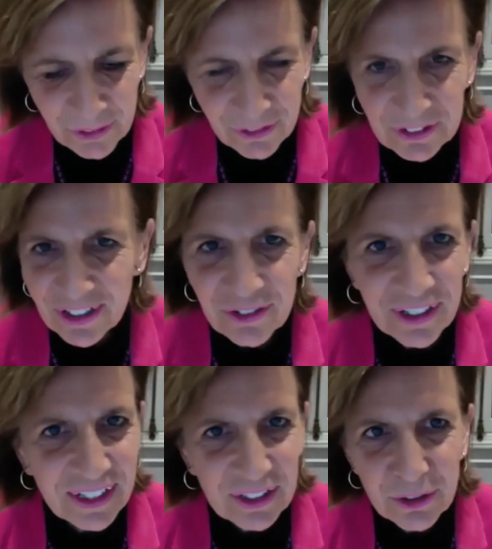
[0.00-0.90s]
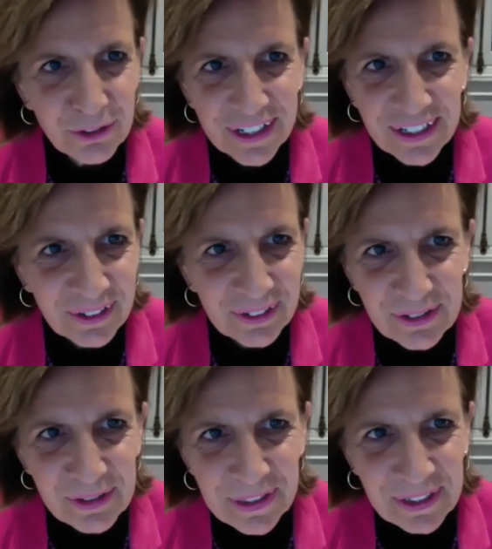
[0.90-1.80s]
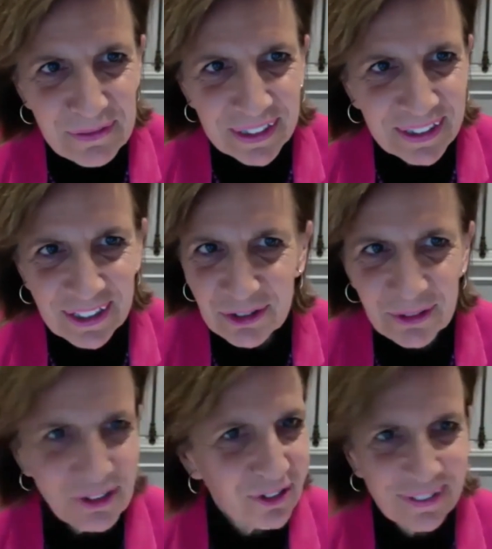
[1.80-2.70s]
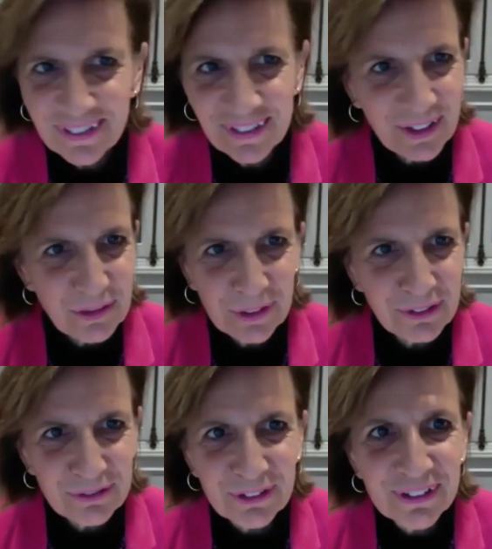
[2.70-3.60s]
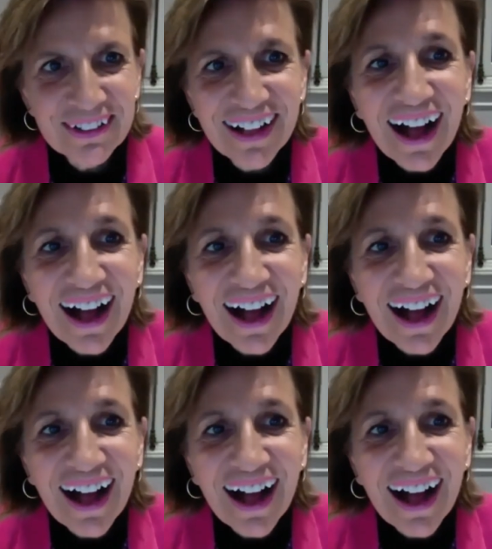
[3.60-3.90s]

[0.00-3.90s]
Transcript: Fantastic. And you already anticipated my next question. That's wonderful.